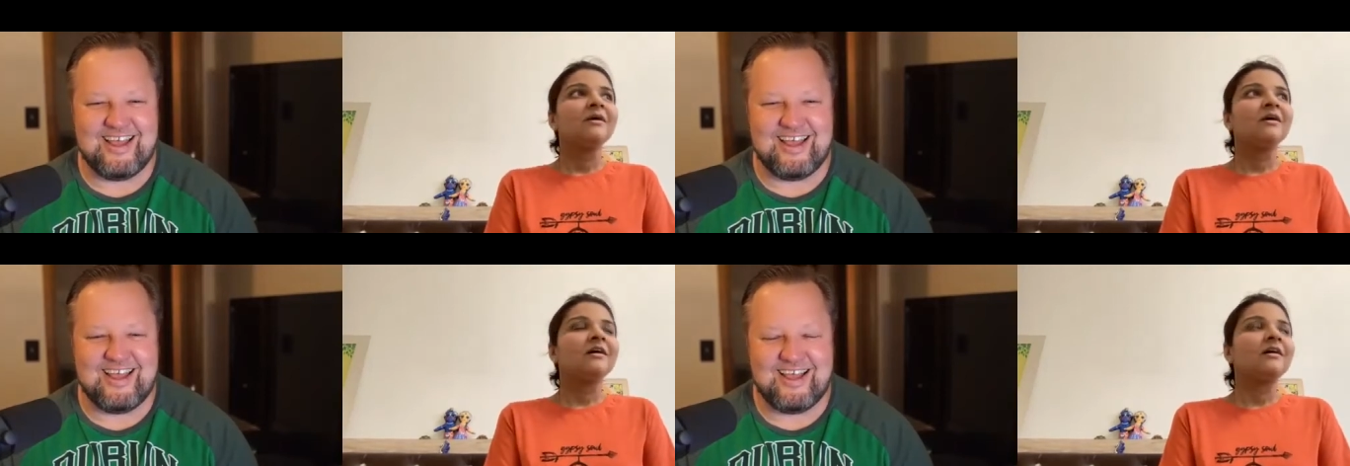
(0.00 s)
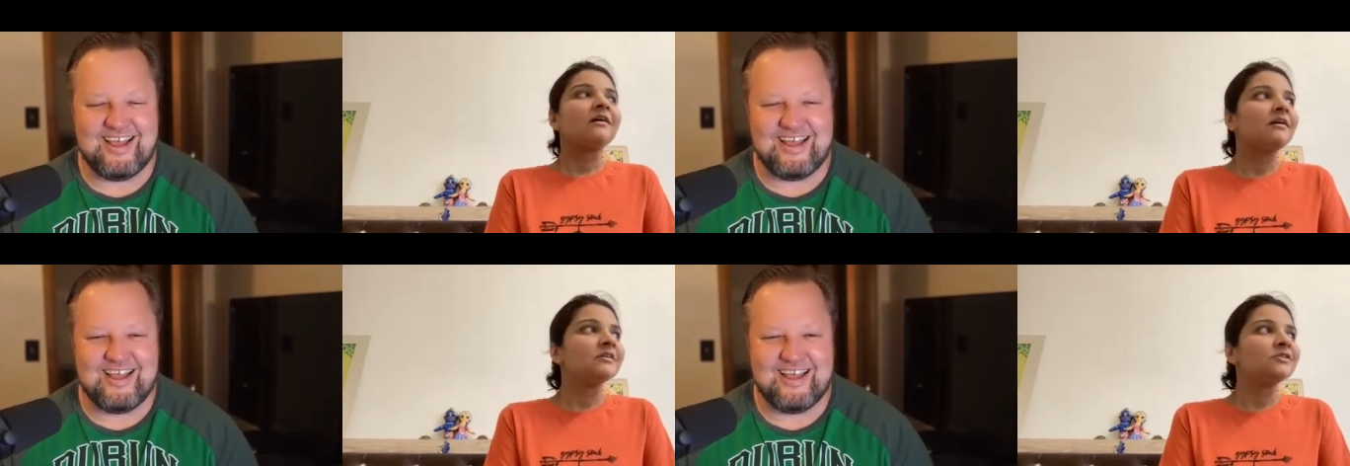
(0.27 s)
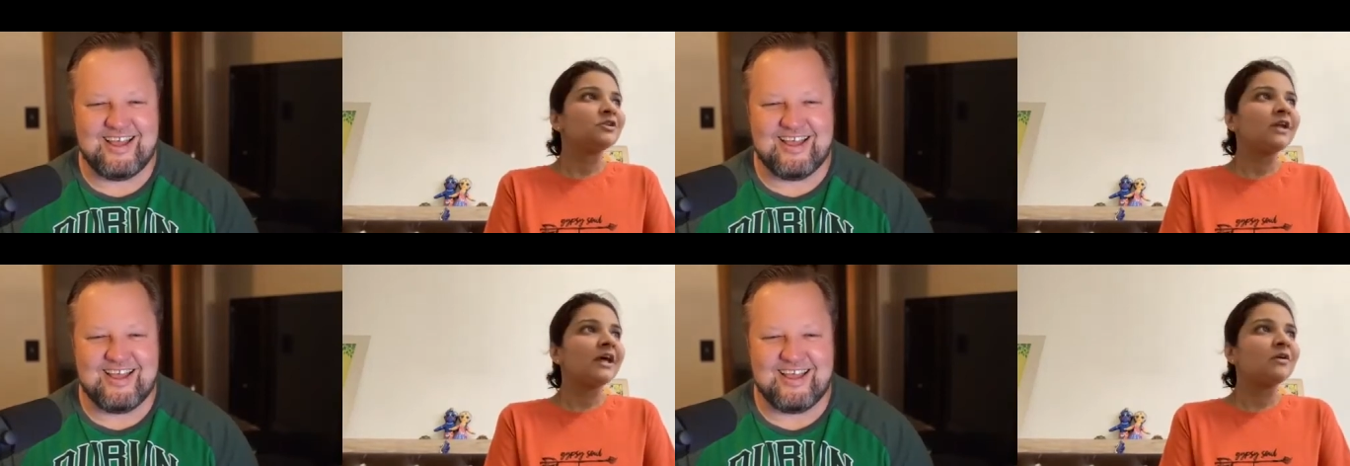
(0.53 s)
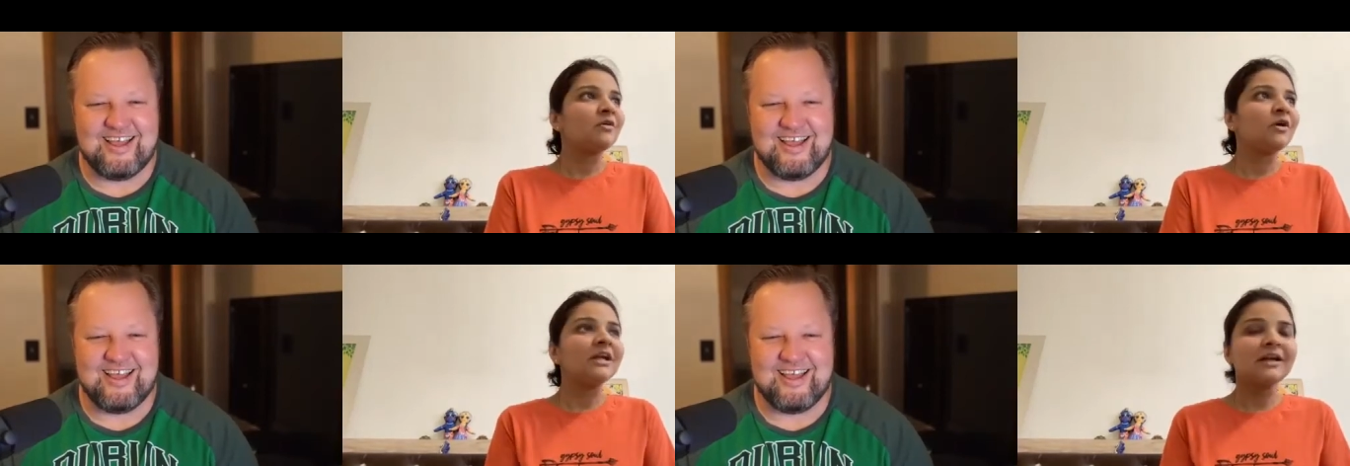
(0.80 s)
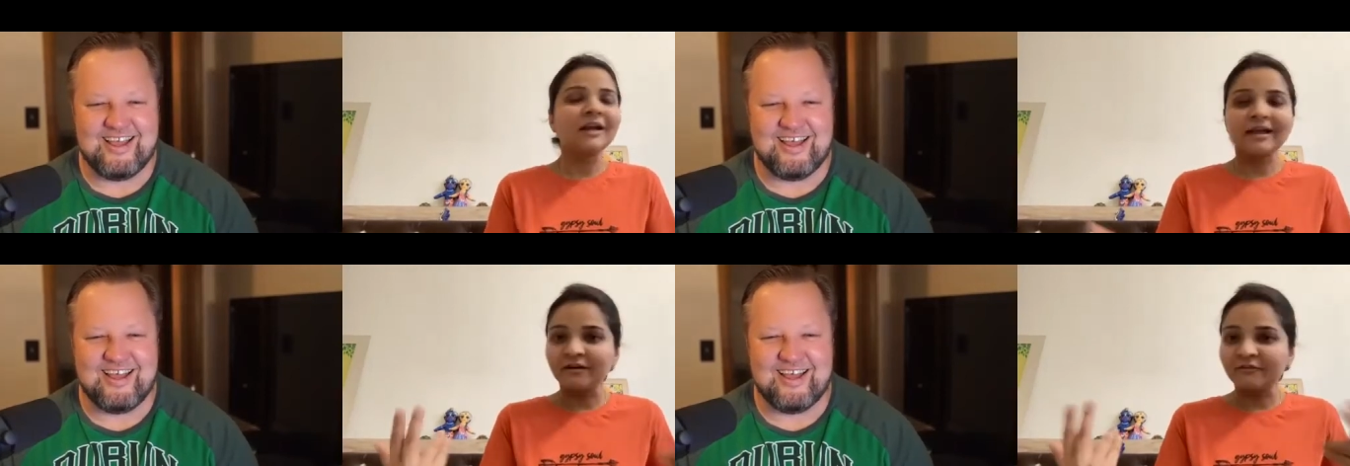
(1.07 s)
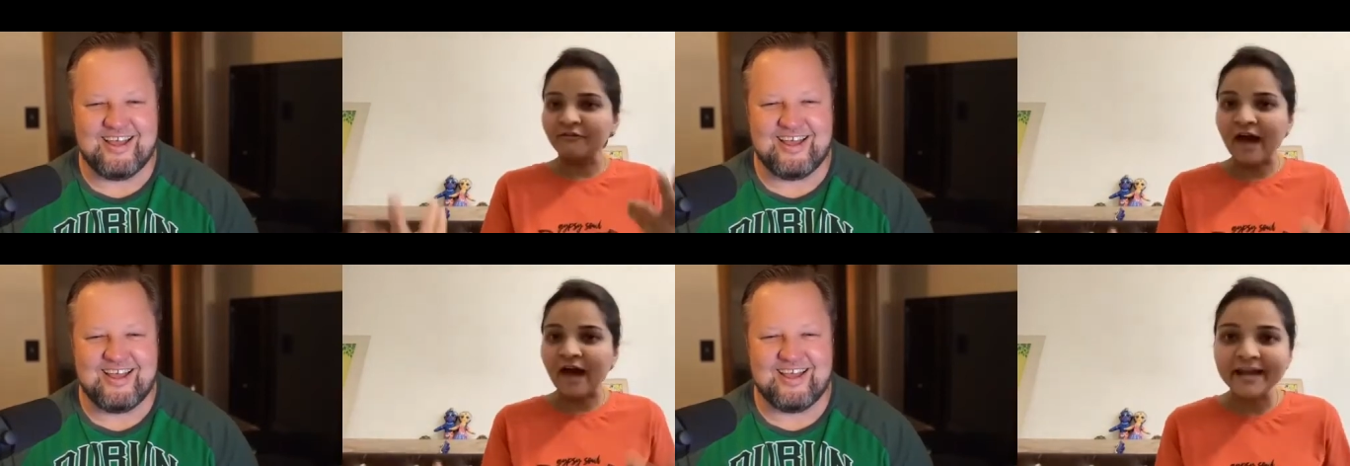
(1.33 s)
Speaker 1: uh, should I call it
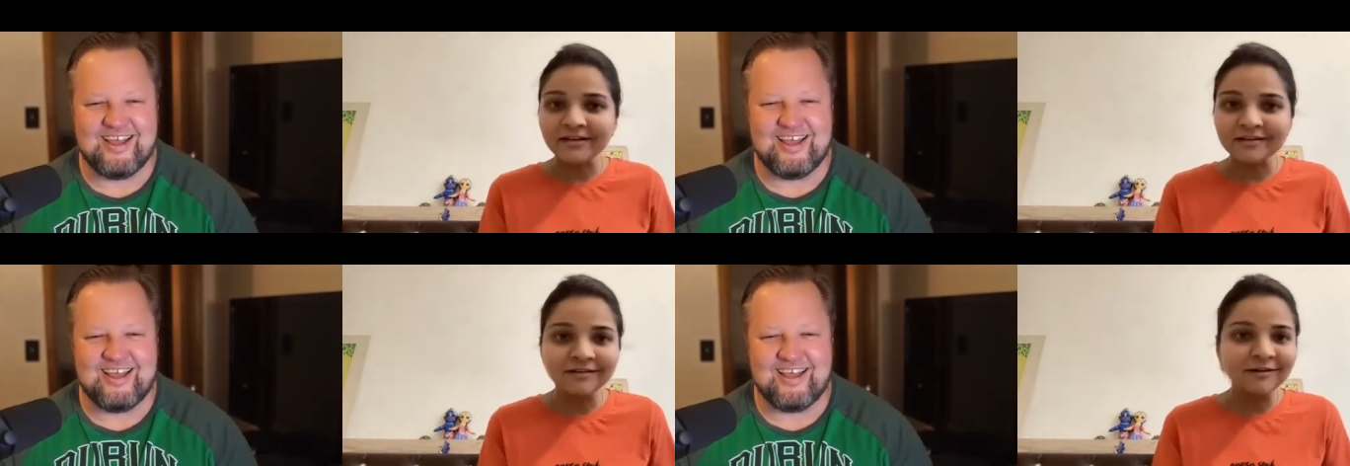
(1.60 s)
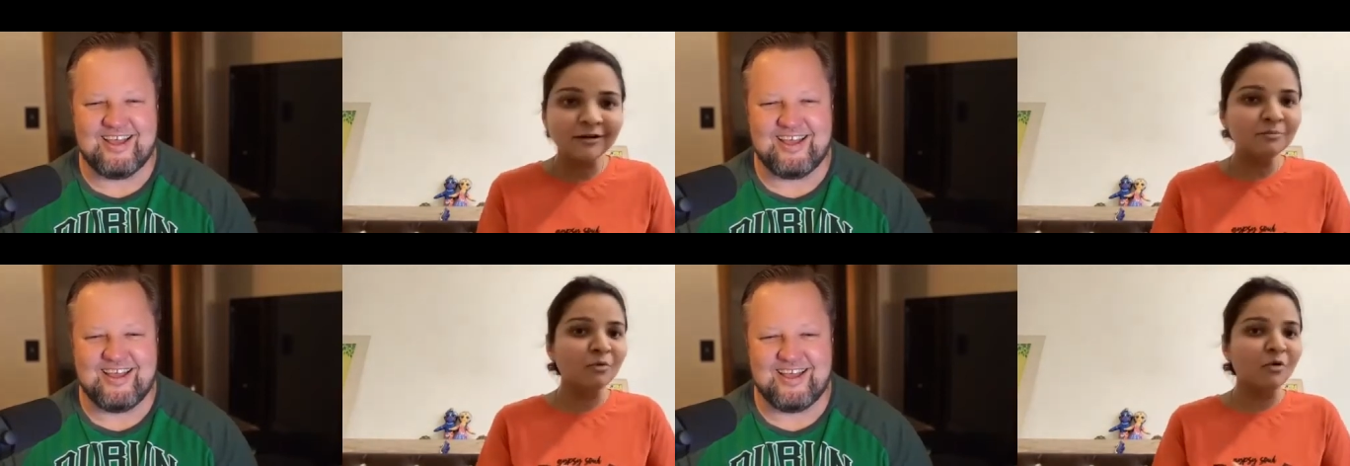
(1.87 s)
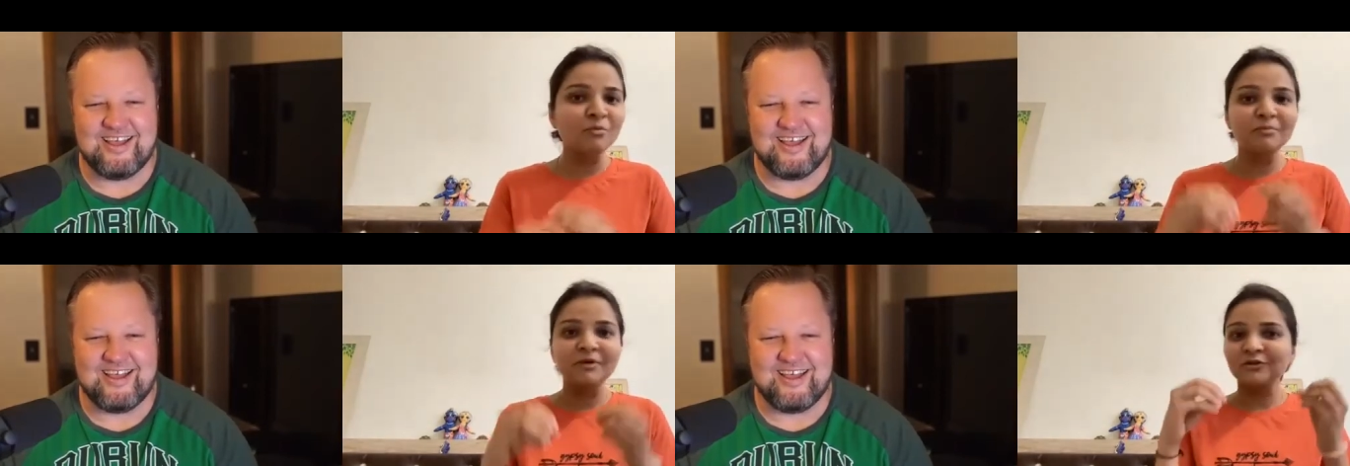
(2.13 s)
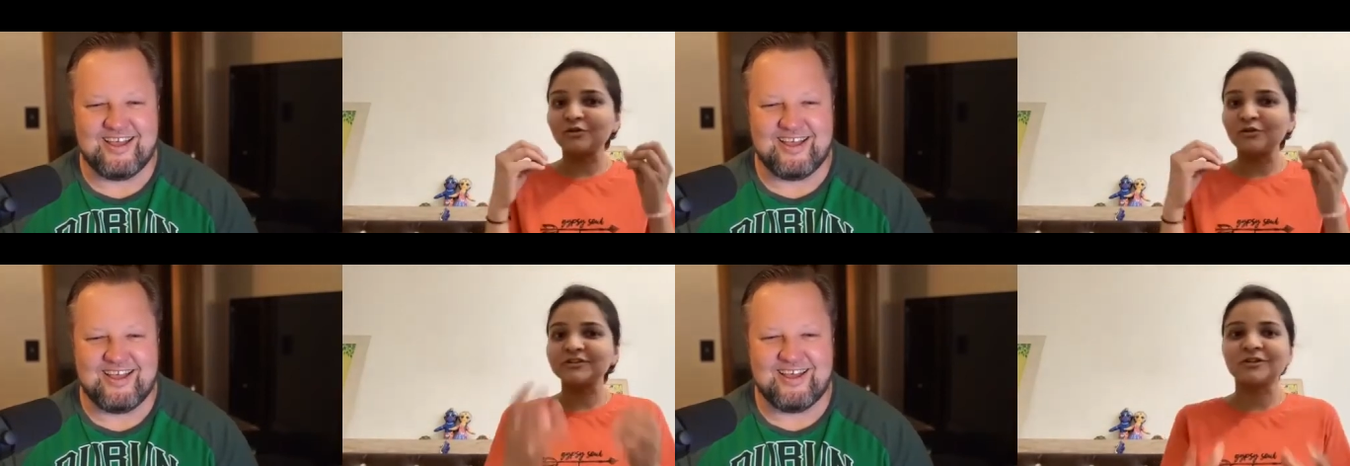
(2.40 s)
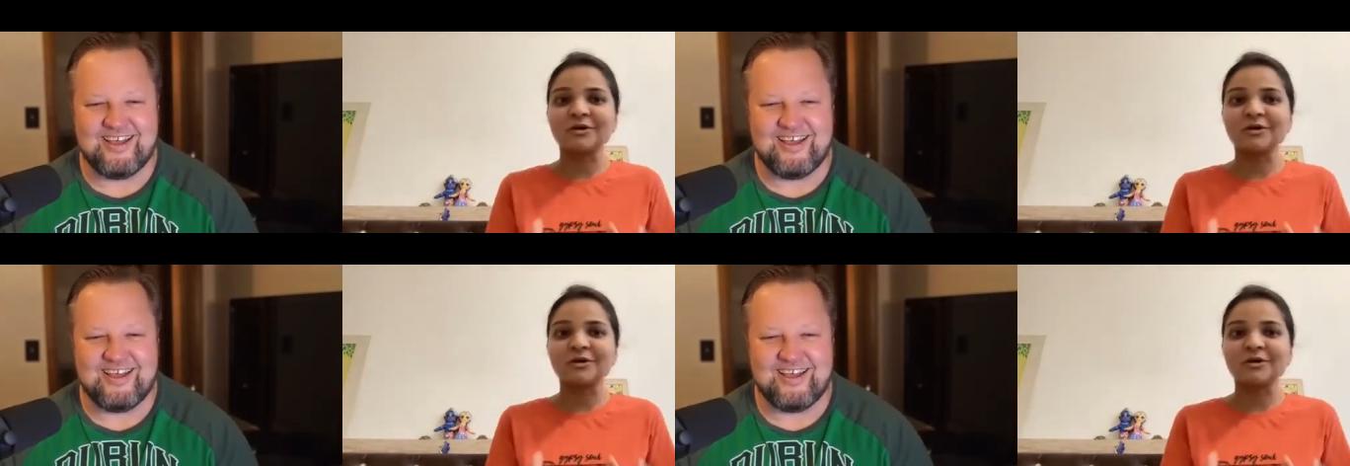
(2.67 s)
like a fangirl moment or